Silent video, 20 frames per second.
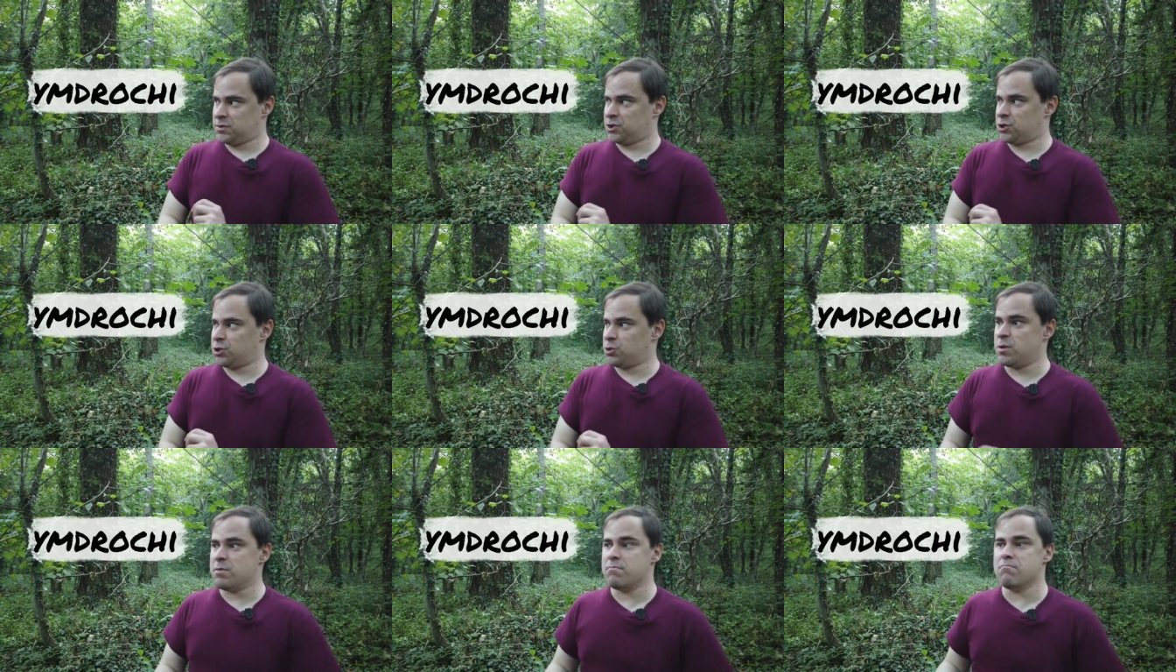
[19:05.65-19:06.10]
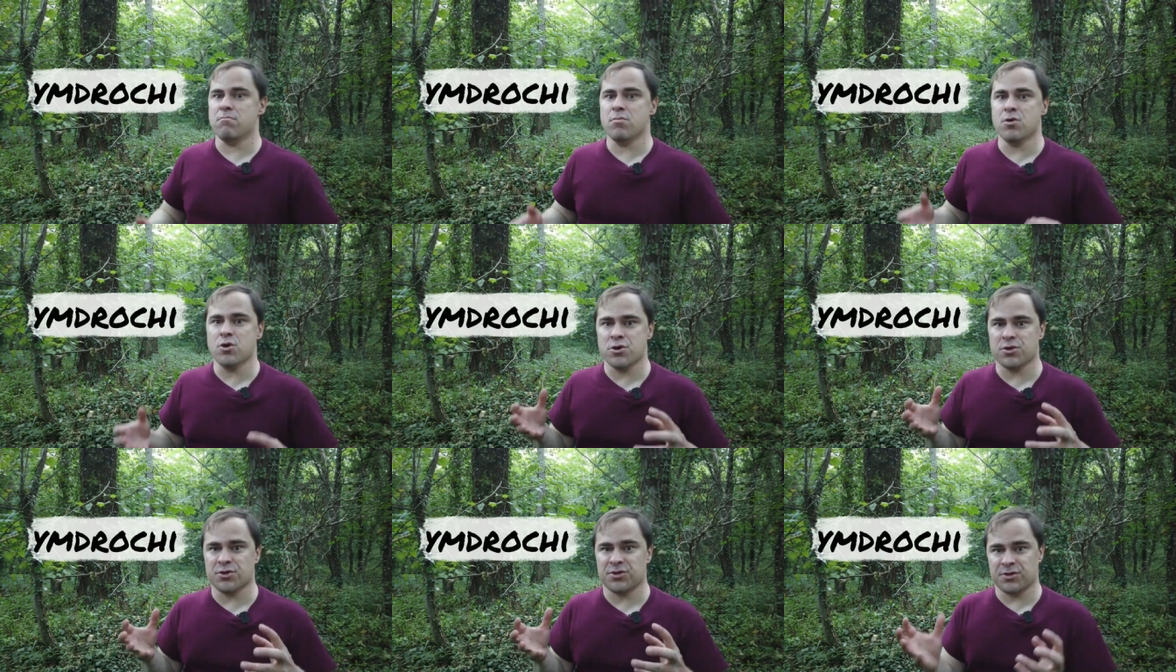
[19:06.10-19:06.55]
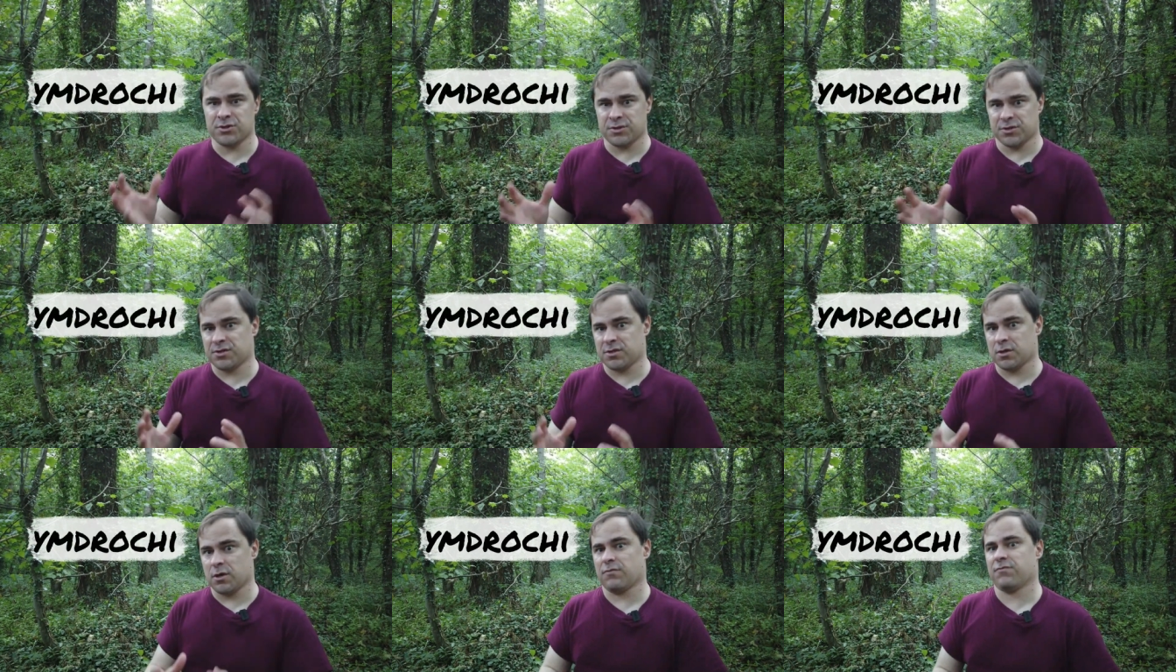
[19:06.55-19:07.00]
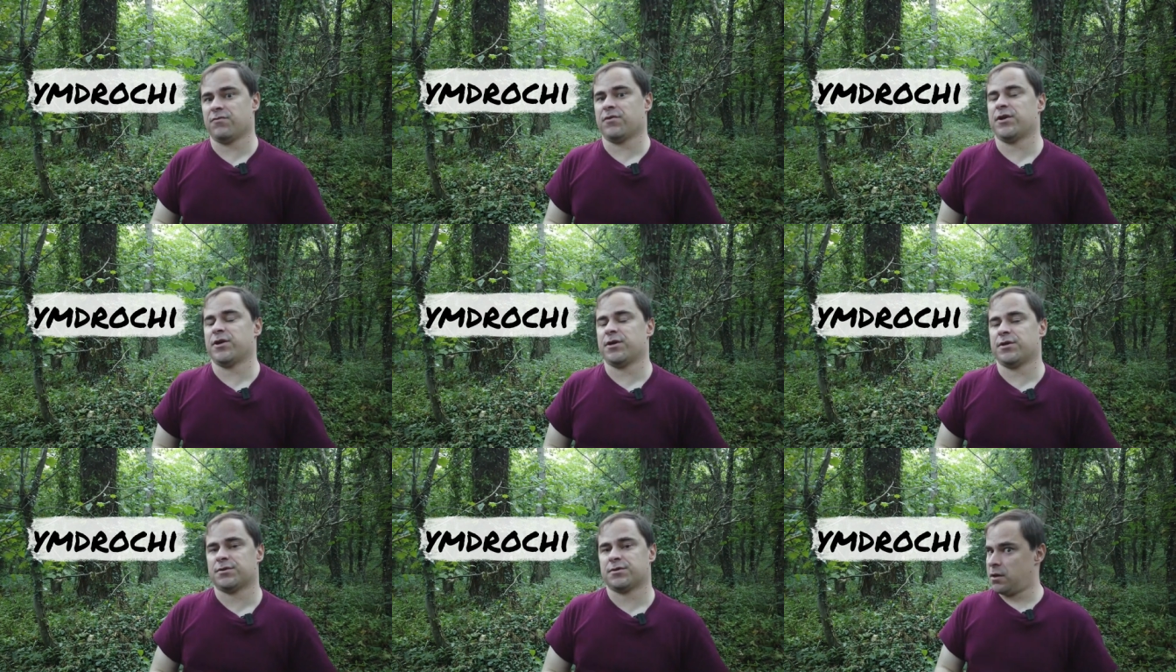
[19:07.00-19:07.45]
to immerse yourself
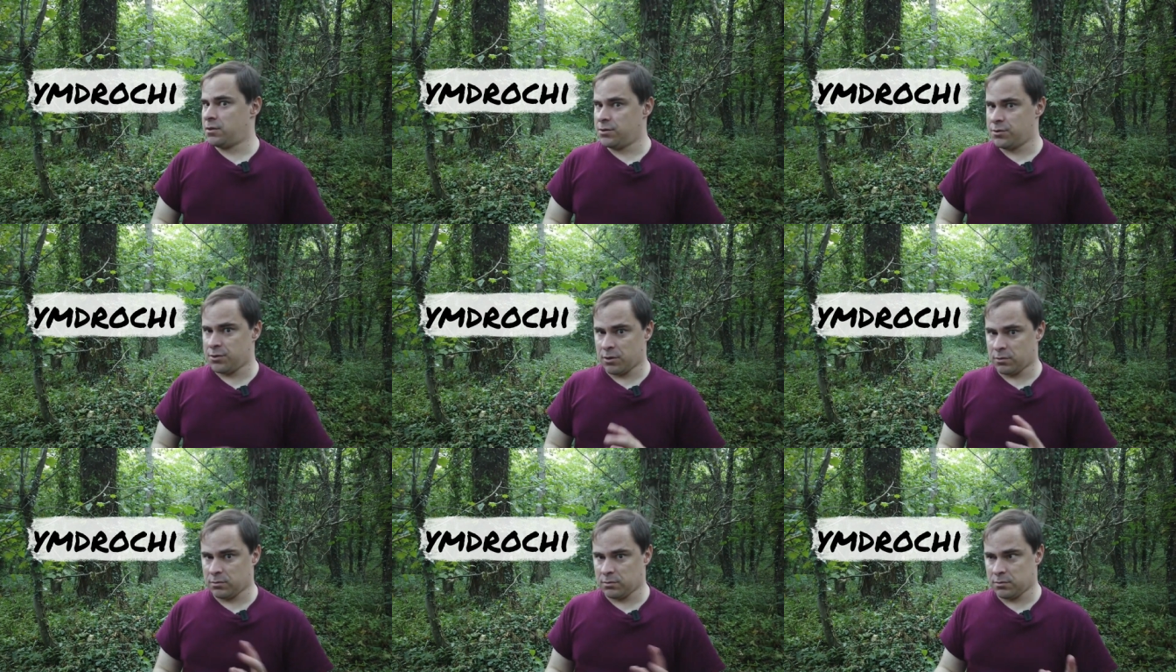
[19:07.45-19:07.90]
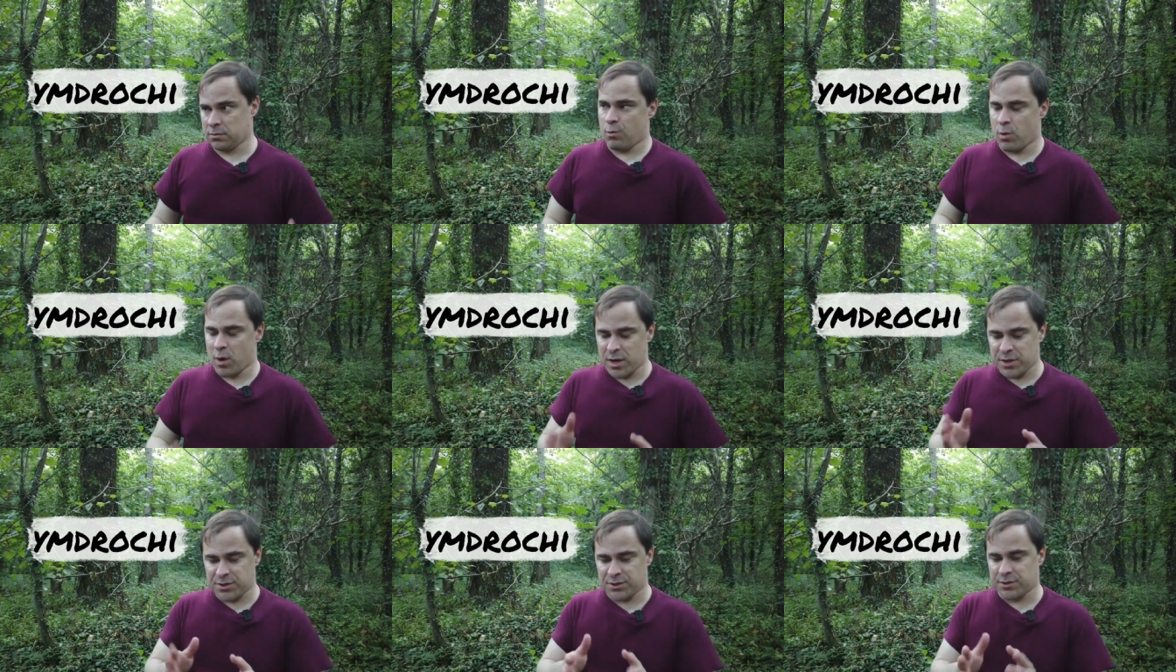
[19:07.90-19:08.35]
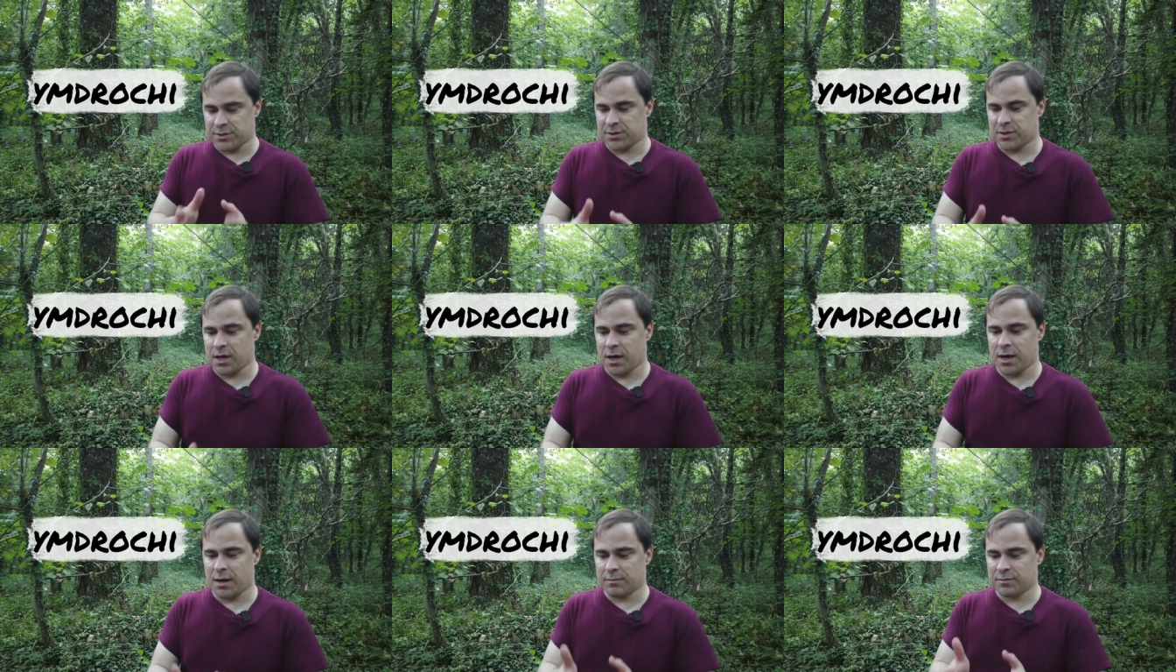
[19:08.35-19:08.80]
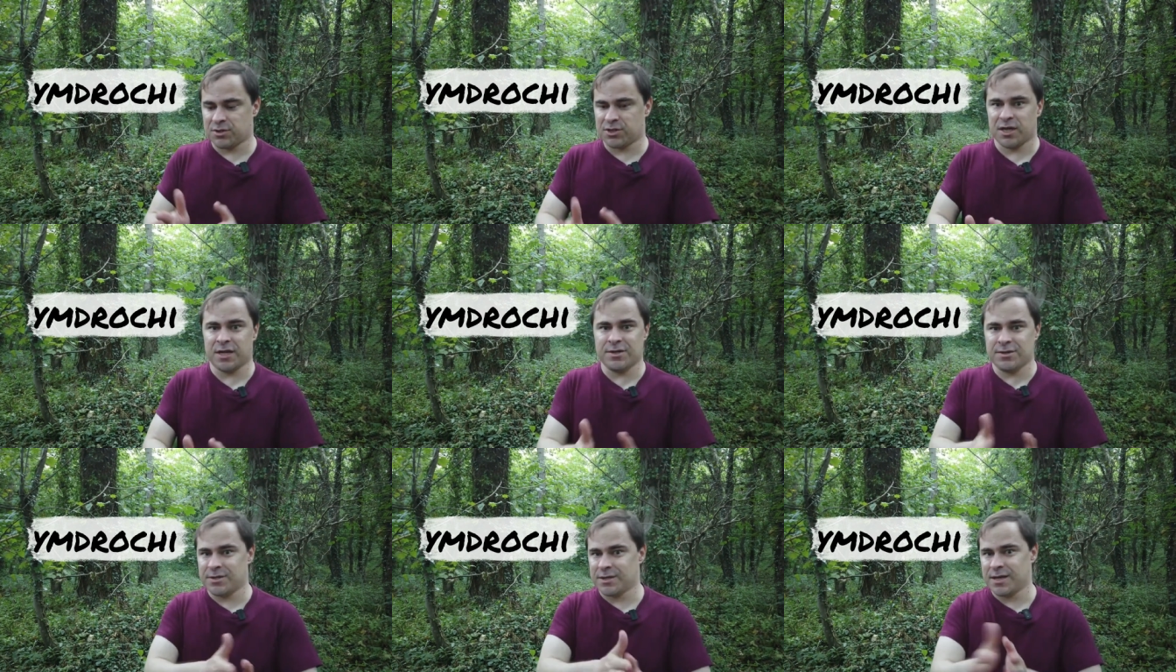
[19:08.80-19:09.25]
in it. And don't waste your time
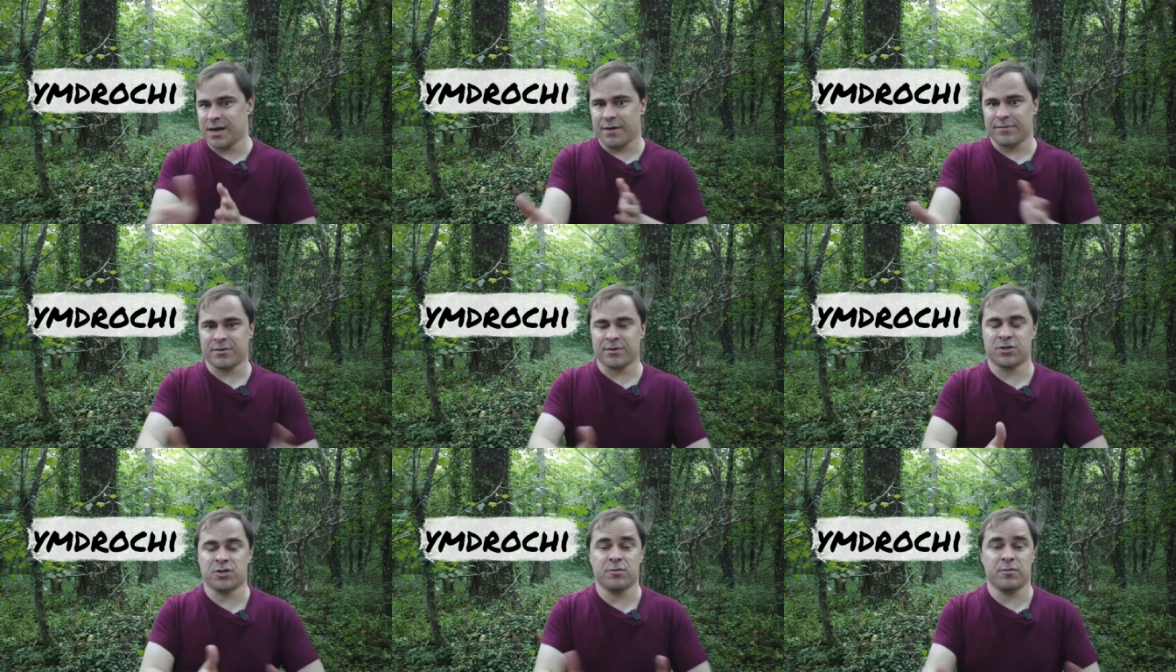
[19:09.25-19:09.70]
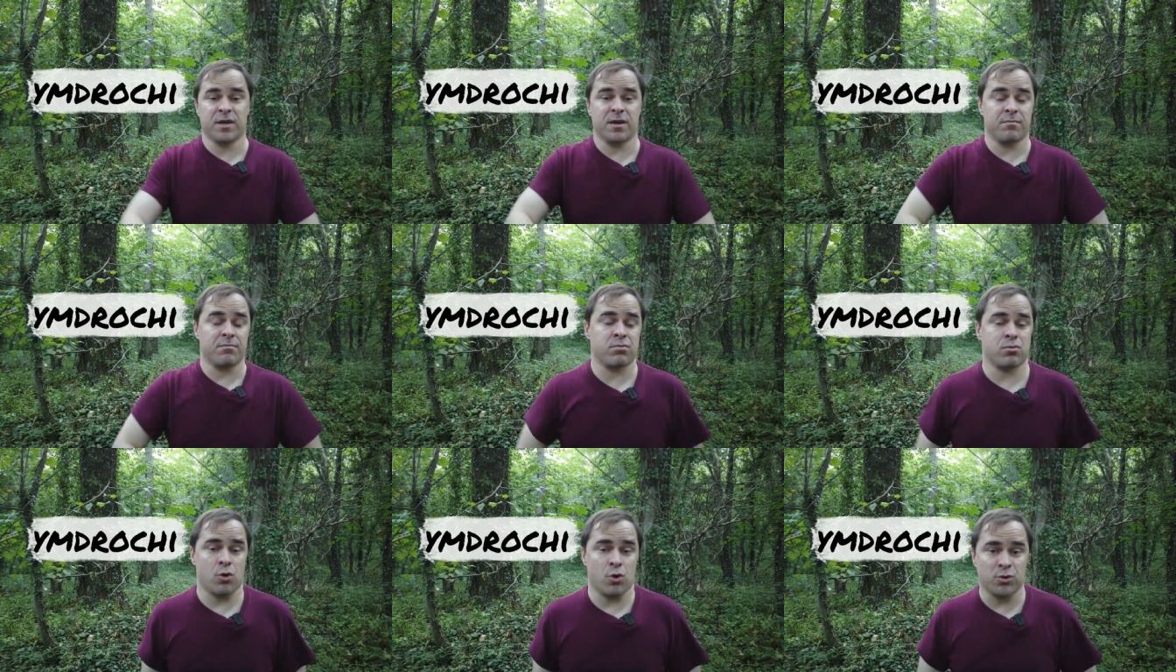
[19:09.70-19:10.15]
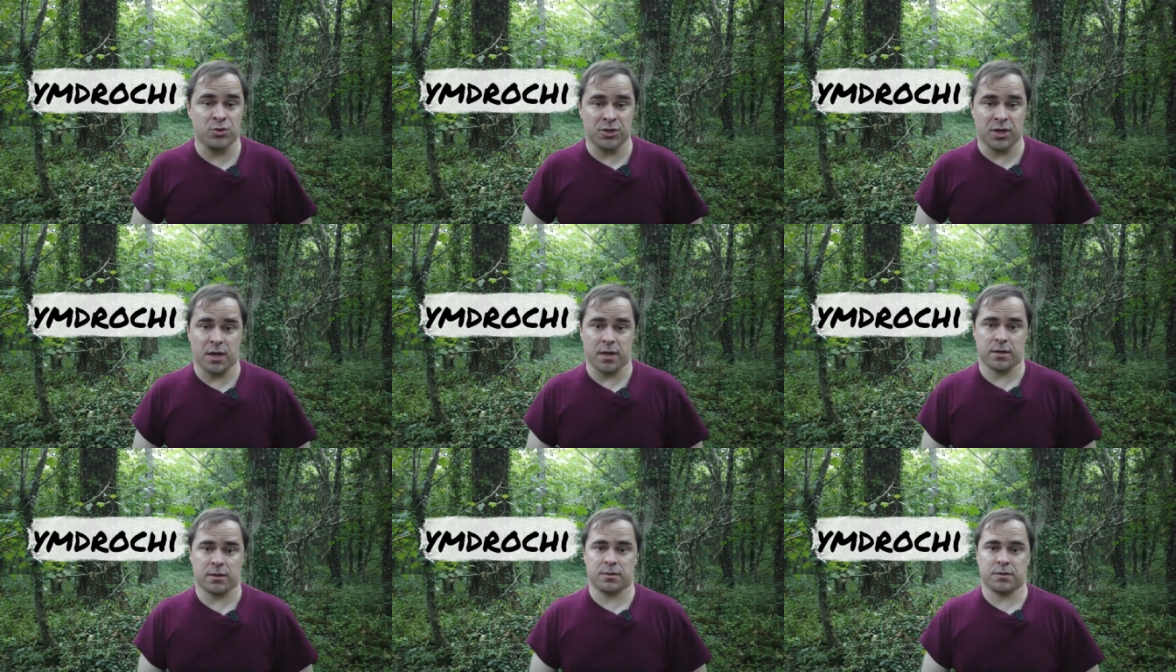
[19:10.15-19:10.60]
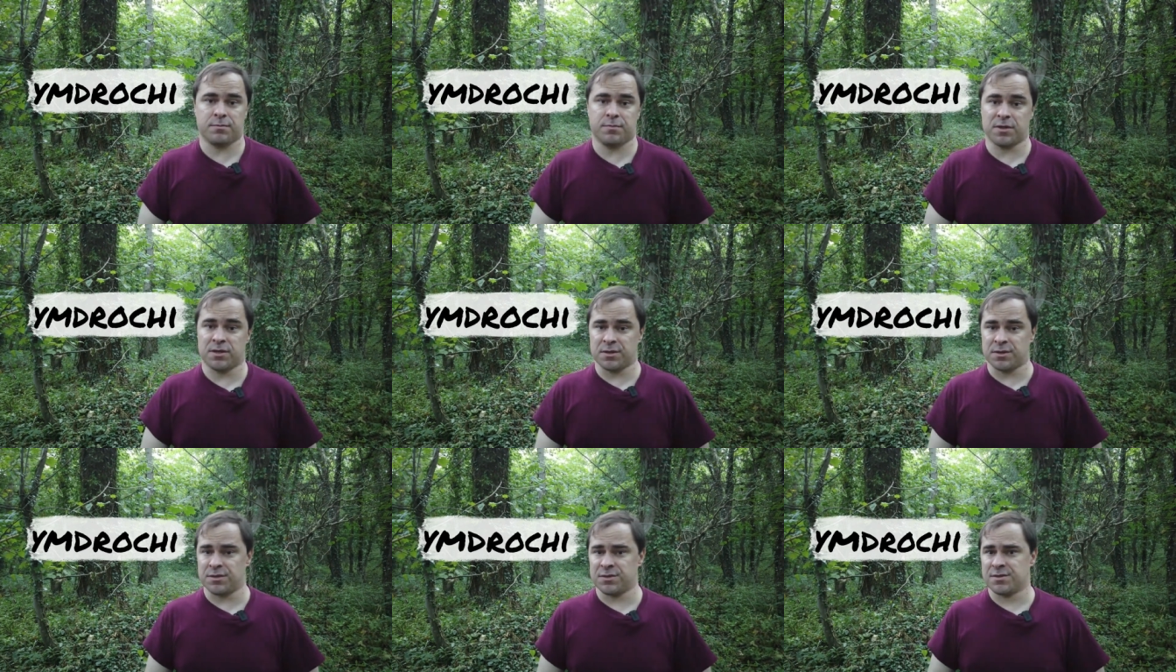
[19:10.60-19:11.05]
chasing after too many projects,
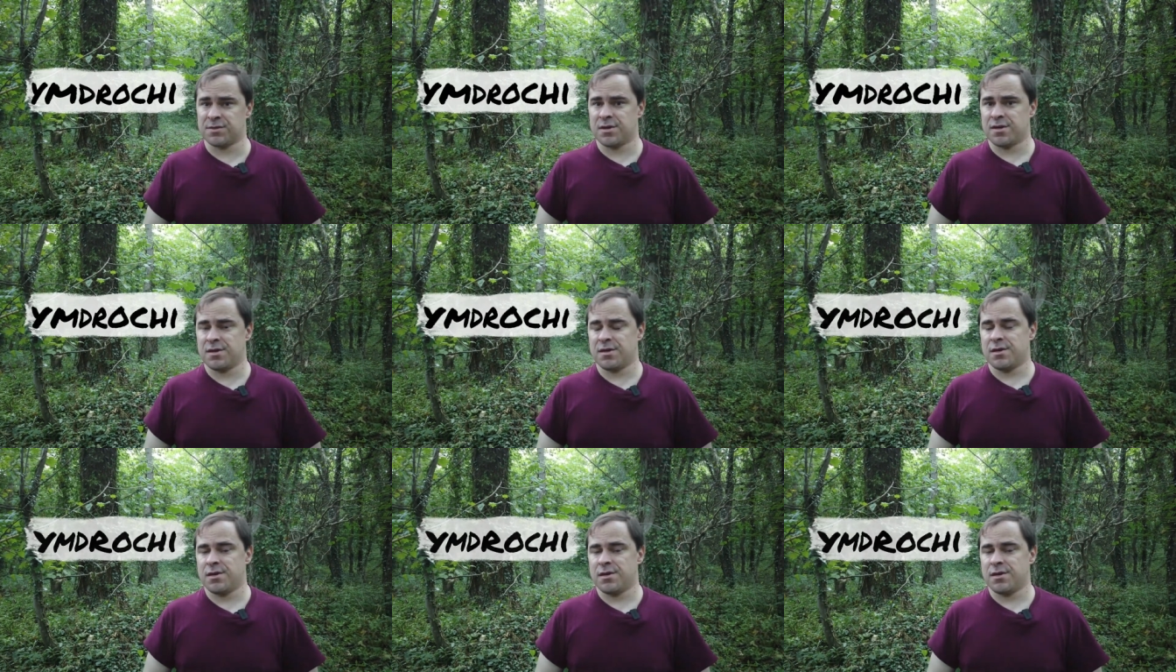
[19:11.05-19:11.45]
because